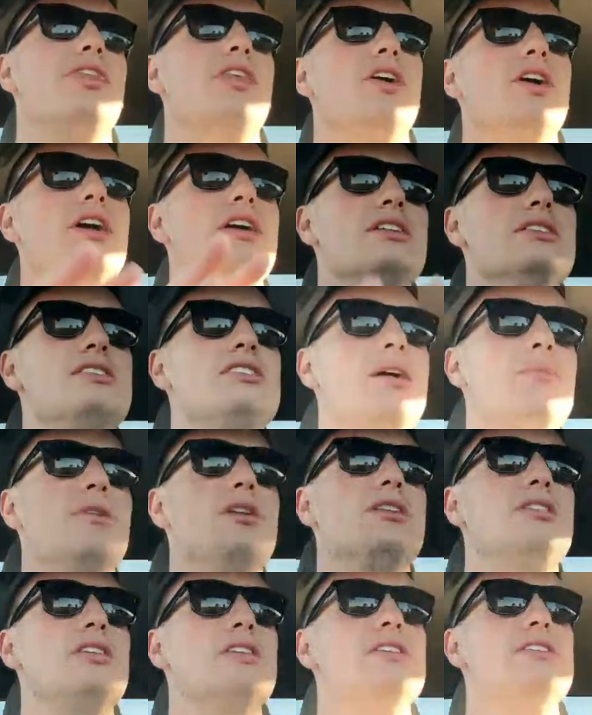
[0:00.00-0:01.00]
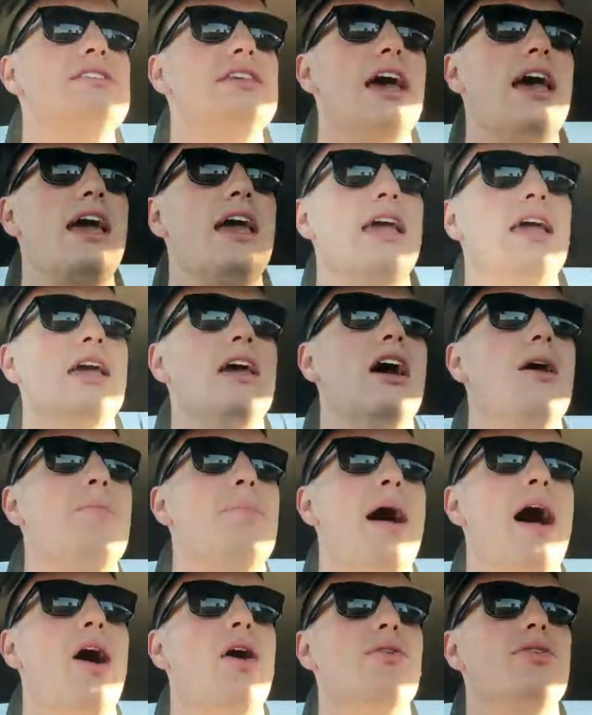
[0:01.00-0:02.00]
there is something to say
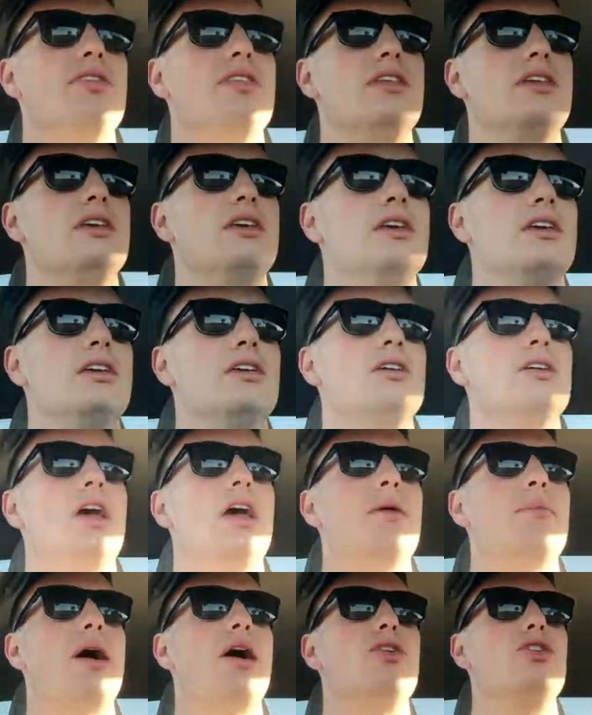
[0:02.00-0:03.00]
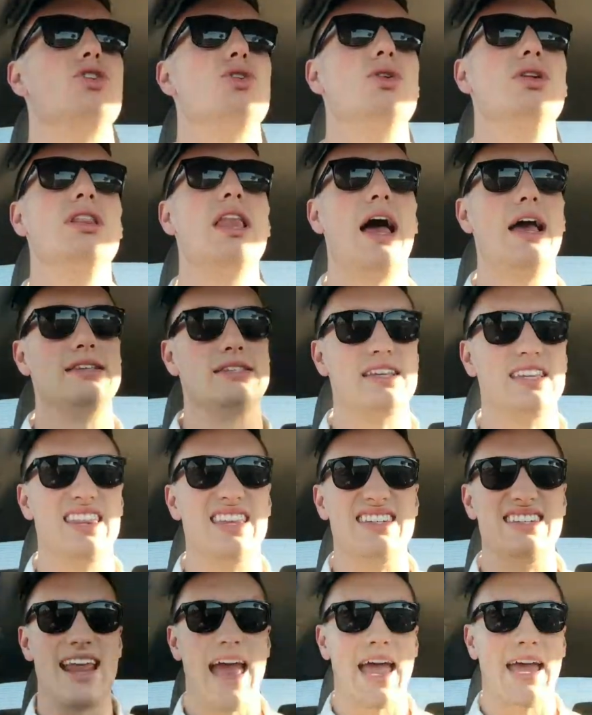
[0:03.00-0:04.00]
about utilizing
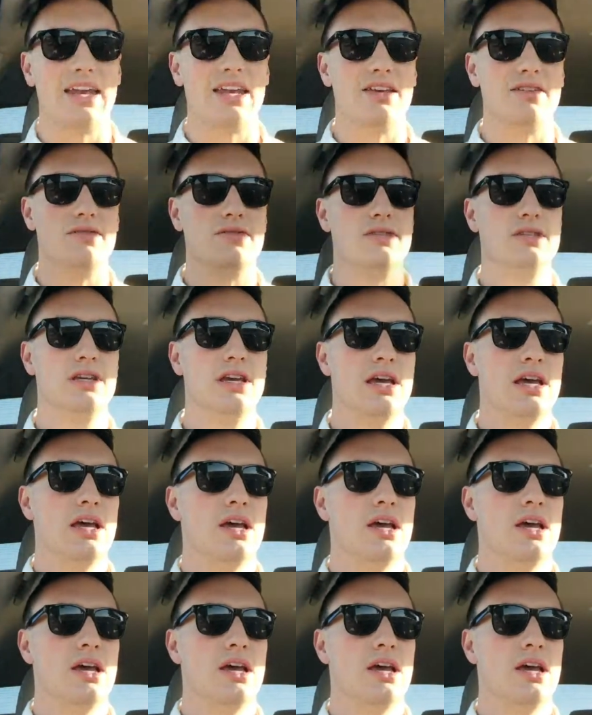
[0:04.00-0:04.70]
the negatives.